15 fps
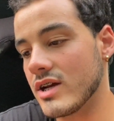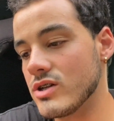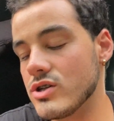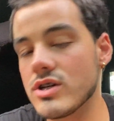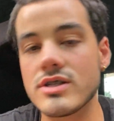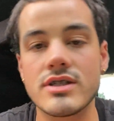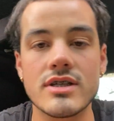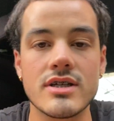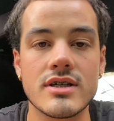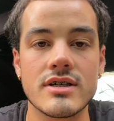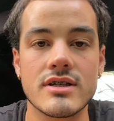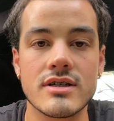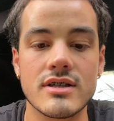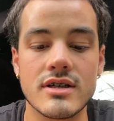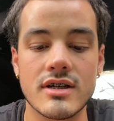just
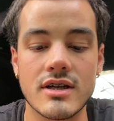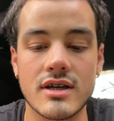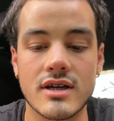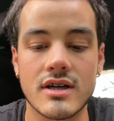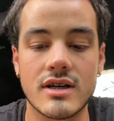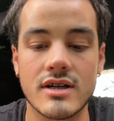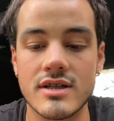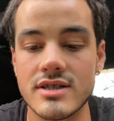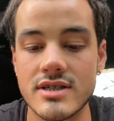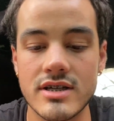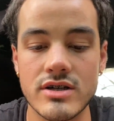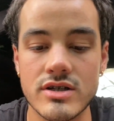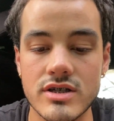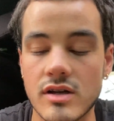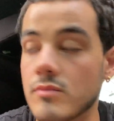to
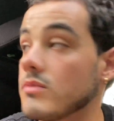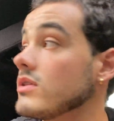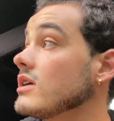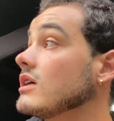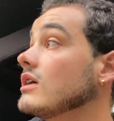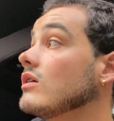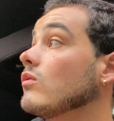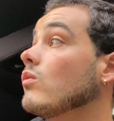consider something